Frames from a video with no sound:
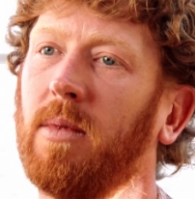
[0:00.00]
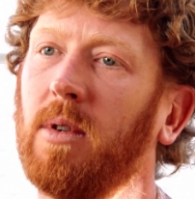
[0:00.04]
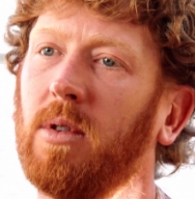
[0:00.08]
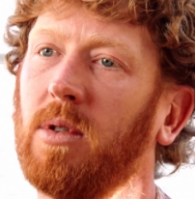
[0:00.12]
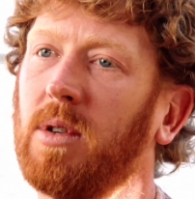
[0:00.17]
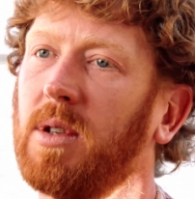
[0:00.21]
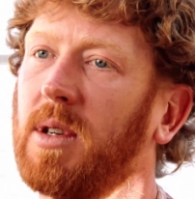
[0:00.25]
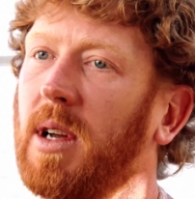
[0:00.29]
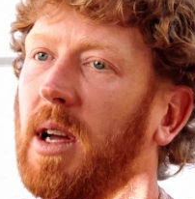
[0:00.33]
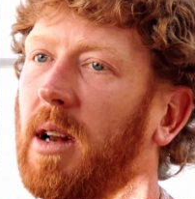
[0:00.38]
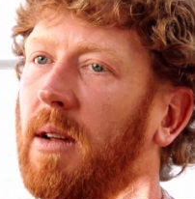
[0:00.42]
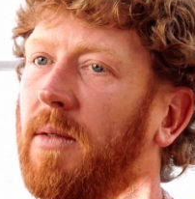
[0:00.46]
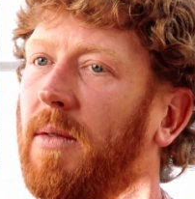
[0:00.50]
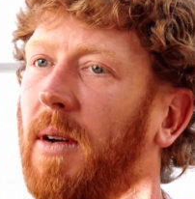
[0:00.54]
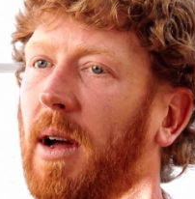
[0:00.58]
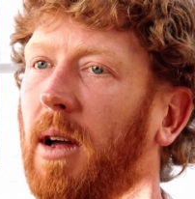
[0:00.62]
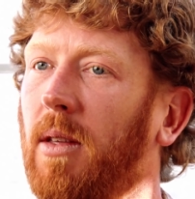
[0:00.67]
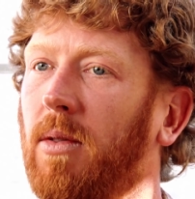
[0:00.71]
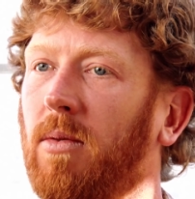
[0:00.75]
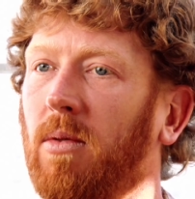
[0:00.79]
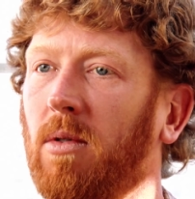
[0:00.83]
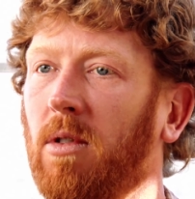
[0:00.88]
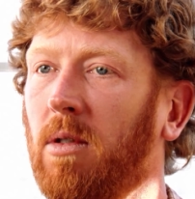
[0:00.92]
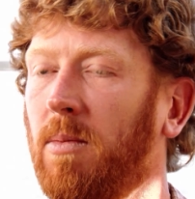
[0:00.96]
You just gotta
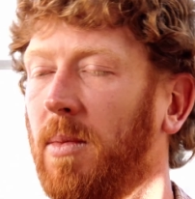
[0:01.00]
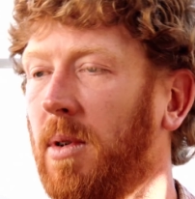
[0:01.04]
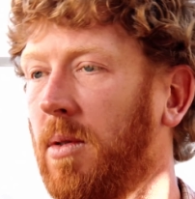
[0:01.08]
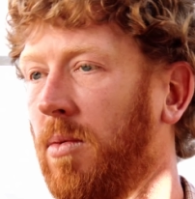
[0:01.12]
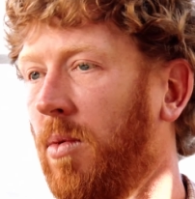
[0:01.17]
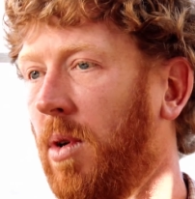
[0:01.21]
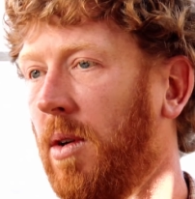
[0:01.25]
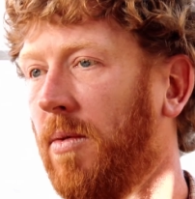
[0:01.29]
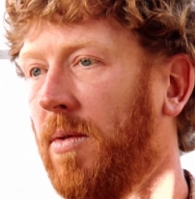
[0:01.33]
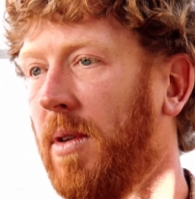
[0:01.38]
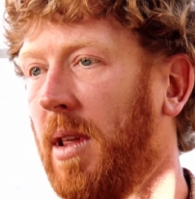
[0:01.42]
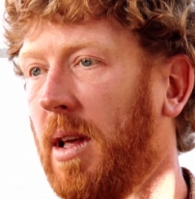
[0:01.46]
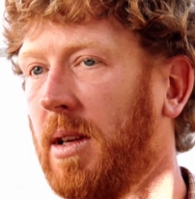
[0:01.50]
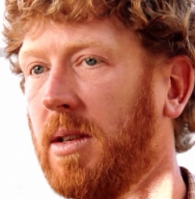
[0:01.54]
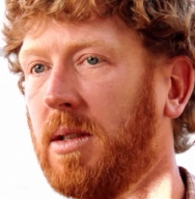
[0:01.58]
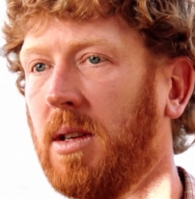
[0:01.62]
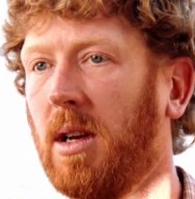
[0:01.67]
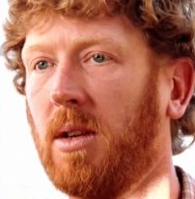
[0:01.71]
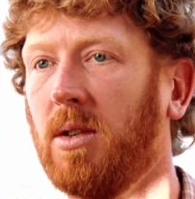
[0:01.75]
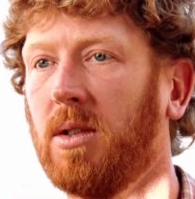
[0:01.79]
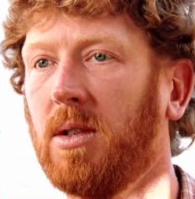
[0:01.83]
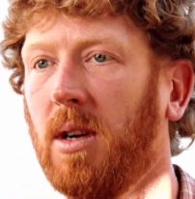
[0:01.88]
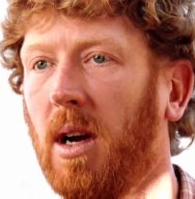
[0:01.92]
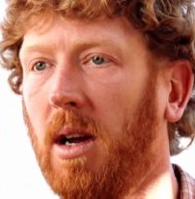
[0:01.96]
fight through them and wait for that
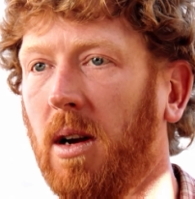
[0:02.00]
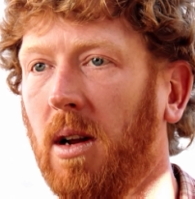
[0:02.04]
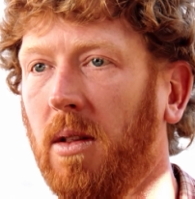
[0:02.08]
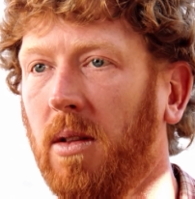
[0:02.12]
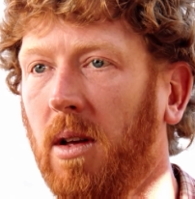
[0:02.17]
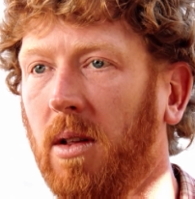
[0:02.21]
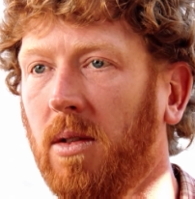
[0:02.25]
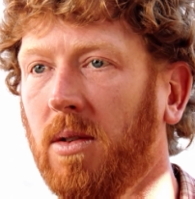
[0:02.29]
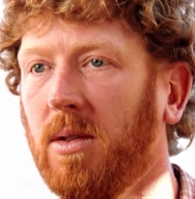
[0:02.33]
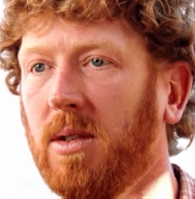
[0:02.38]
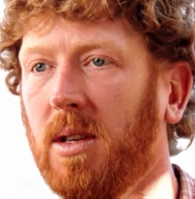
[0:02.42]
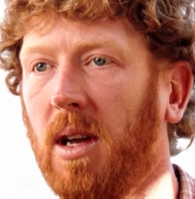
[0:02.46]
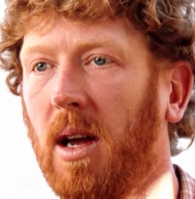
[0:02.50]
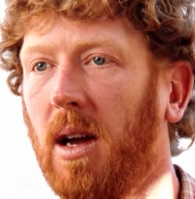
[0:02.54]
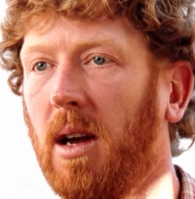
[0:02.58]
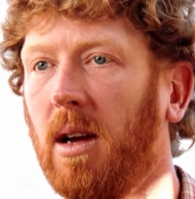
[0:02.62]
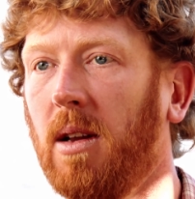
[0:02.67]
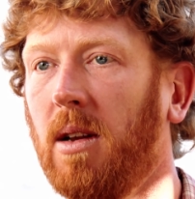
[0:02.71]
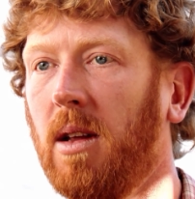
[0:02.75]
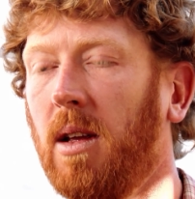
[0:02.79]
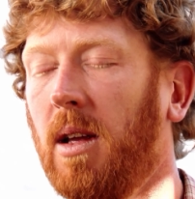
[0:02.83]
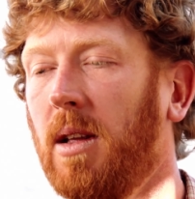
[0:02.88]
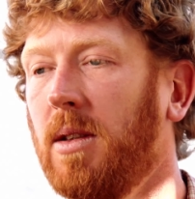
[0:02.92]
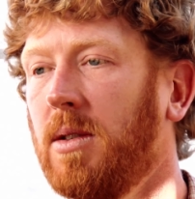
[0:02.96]
sunshine on the other
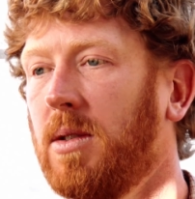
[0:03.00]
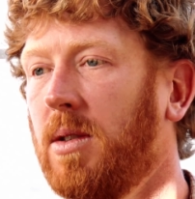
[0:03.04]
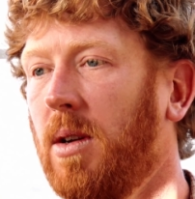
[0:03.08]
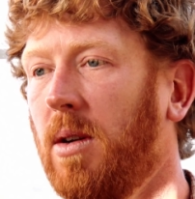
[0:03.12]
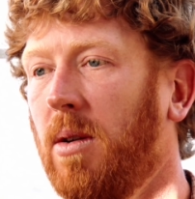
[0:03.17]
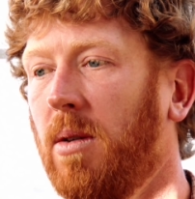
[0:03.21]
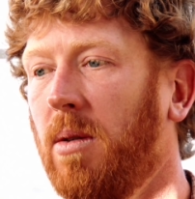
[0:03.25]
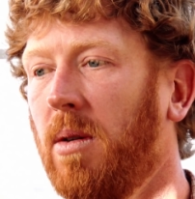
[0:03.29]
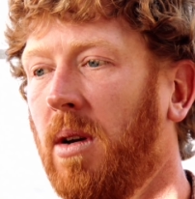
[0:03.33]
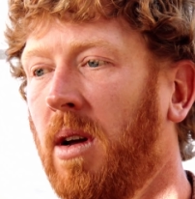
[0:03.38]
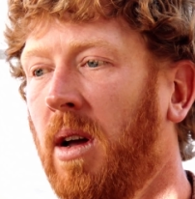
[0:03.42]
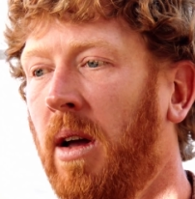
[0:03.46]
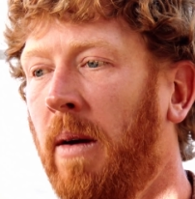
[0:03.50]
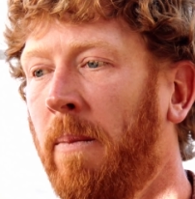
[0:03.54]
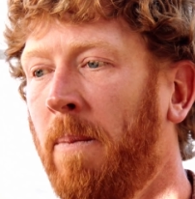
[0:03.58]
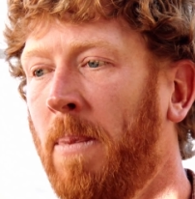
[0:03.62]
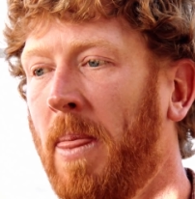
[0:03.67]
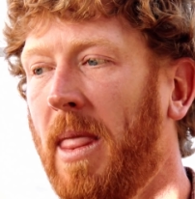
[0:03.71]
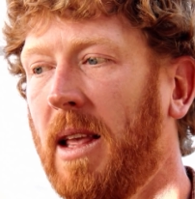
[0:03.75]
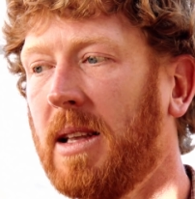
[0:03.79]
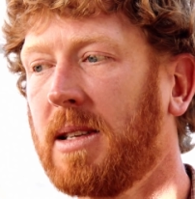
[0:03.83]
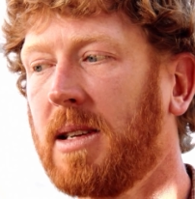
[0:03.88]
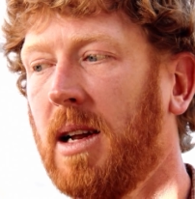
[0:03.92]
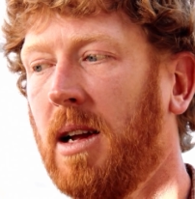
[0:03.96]
side. And so
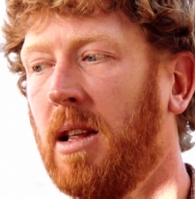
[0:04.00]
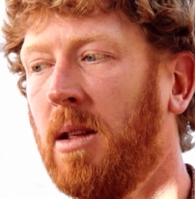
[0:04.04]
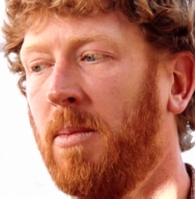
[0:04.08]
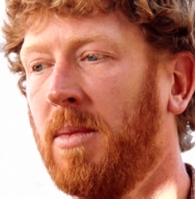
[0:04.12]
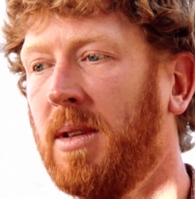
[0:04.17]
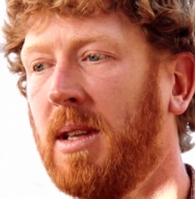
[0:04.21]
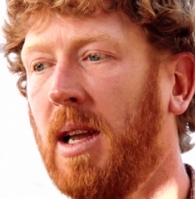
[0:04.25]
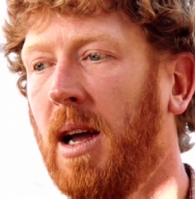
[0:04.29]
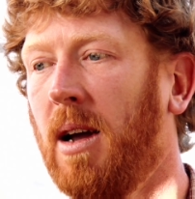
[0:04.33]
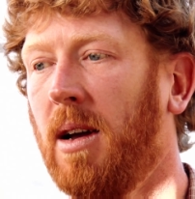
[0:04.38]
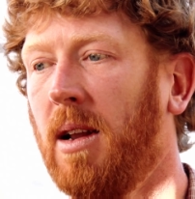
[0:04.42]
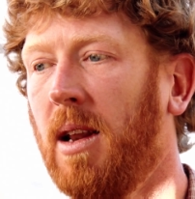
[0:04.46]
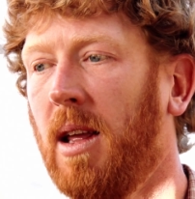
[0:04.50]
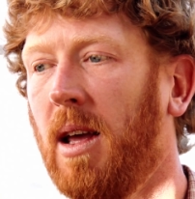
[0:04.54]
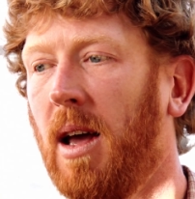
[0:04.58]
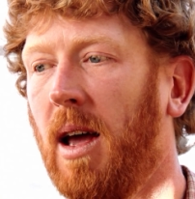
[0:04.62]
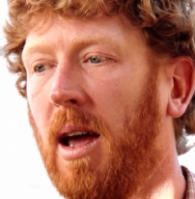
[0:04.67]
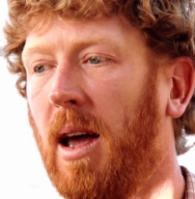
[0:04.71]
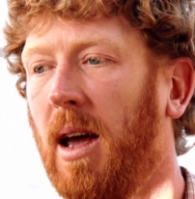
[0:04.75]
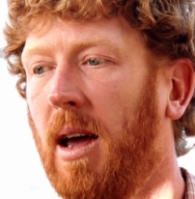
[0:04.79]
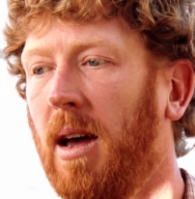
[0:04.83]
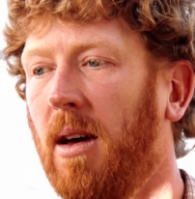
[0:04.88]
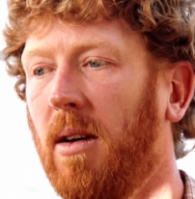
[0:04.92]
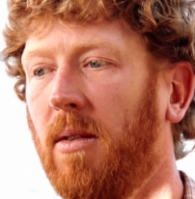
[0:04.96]
that's kind of the mentality I
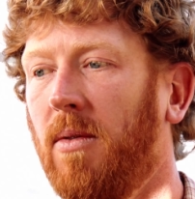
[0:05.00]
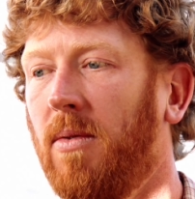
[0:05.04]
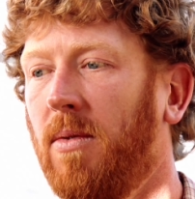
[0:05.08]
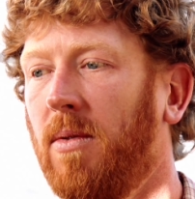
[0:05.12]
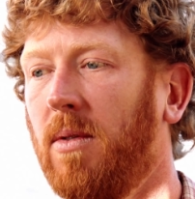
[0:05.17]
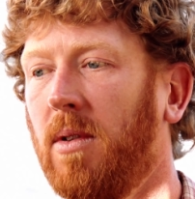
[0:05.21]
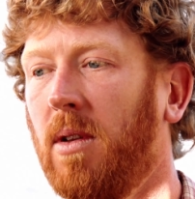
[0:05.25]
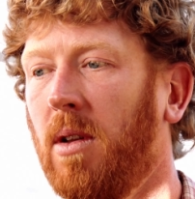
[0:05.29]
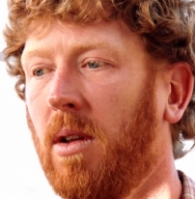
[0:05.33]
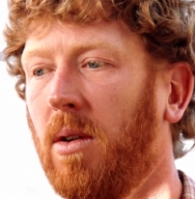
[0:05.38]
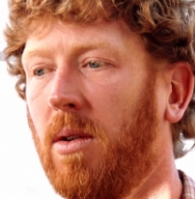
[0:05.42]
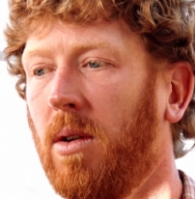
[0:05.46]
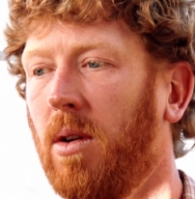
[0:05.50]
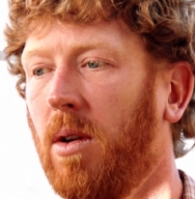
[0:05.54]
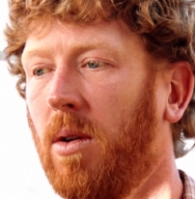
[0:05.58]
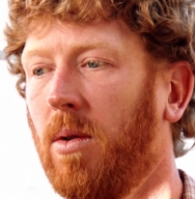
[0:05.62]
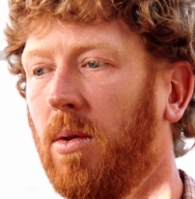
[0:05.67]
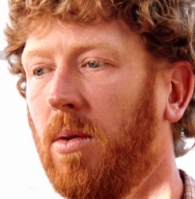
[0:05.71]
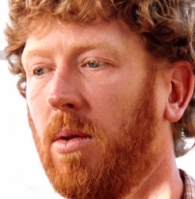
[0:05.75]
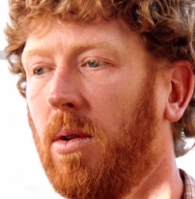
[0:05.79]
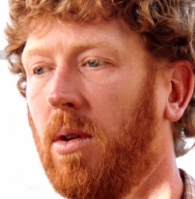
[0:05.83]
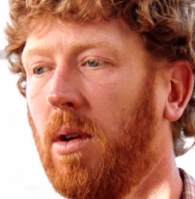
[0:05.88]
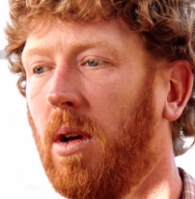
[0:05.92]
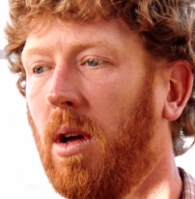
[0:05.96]
have. You know, you
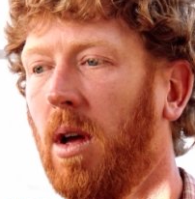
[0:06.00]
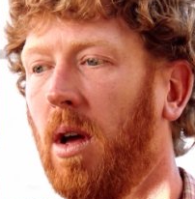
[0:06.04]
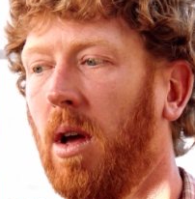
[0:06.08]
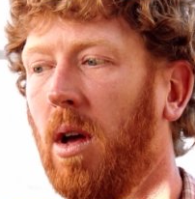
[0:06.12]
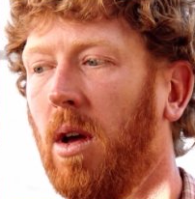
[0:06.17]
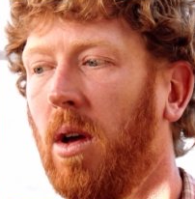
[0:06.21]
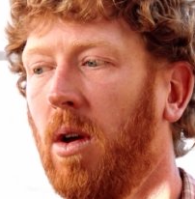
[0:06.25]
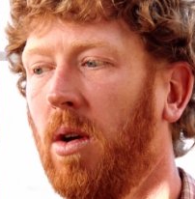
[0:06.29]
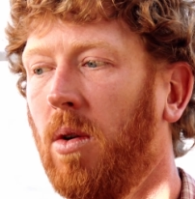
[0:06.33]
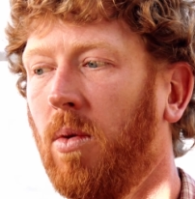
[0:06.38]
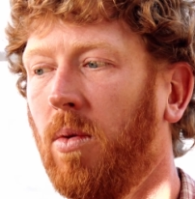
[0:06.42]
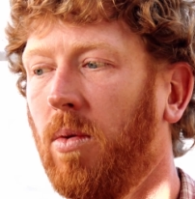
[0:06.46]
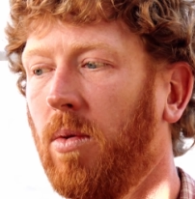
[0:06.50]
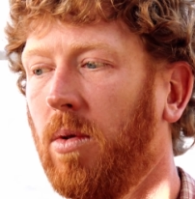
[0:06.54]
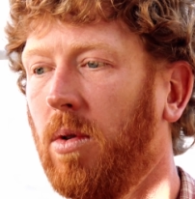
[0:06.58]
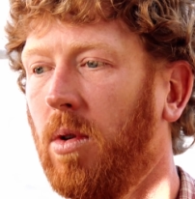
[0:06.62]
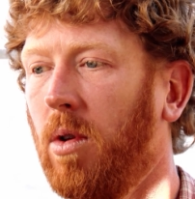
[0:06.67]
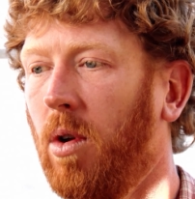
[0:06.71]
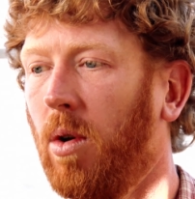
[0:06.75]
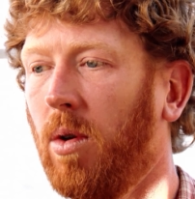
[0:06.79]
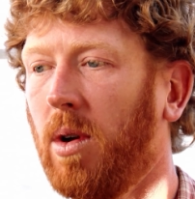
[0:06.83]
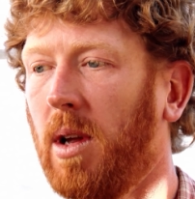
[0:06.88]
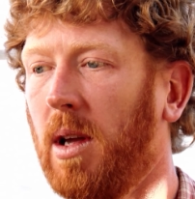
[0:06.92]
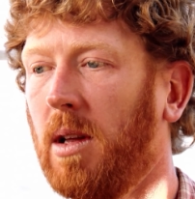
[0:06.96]
don't, You
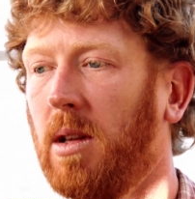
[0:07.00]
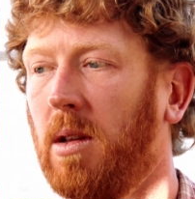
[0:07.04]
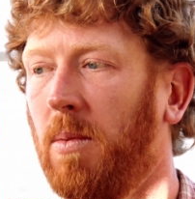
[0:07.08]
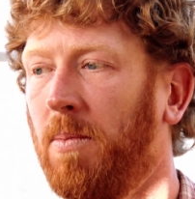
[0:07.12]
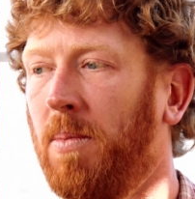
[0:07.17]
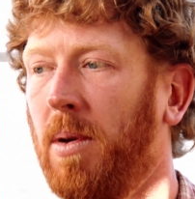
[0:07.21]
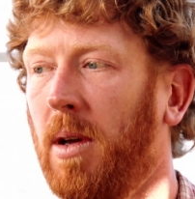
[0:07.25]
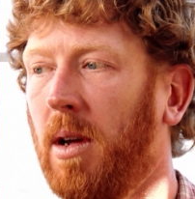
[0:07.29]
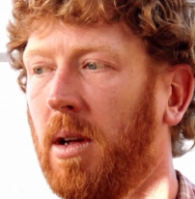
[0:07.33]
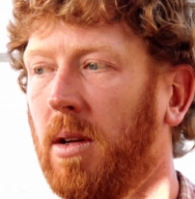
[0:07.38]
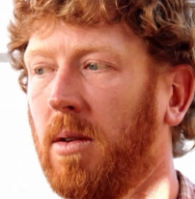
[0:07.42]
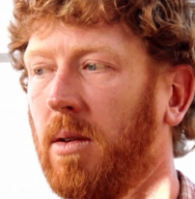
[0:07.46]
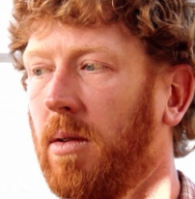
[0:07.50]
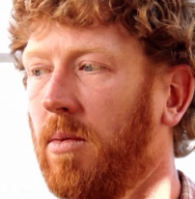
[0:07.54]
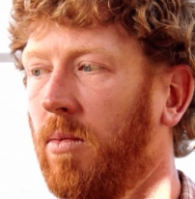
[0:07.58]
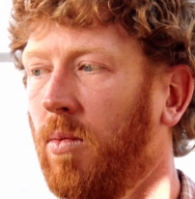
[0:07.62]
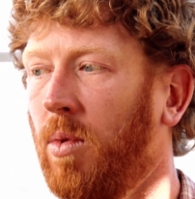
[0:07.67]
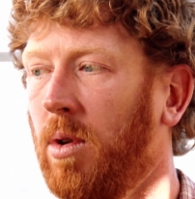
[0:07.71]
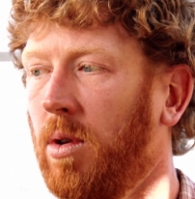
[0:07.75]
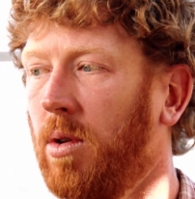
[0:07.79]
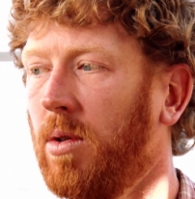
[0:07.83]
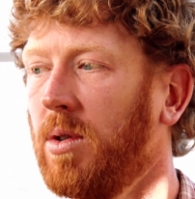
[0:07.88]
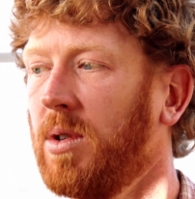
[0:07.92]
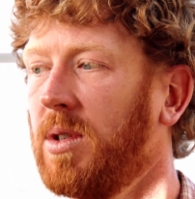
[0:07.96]
don't get to pick
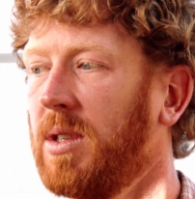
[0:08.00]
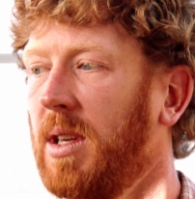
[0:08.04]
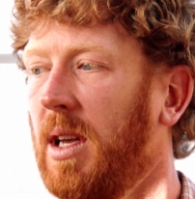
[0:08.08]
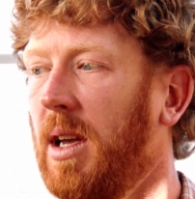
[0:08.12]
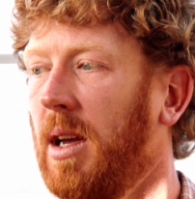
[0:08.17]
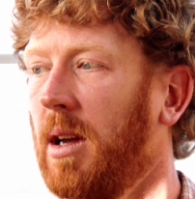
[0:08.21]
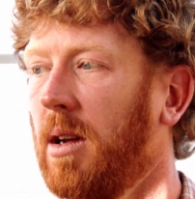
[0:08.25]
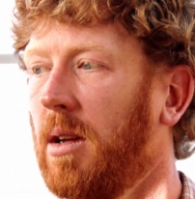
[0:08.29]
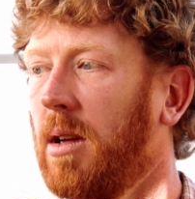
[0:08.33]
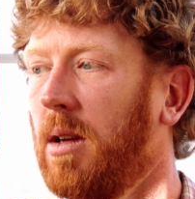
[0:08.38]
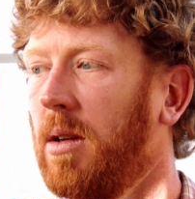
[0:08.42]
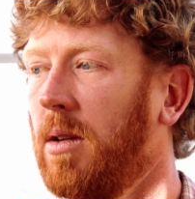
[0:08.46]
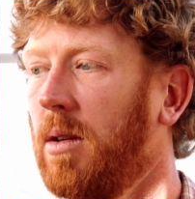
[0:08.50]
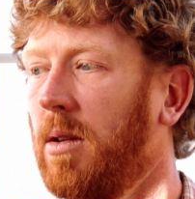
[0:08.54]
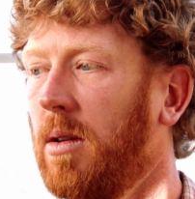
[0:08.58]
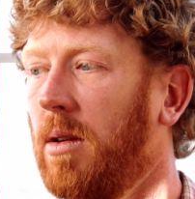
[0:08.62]
when you're sick.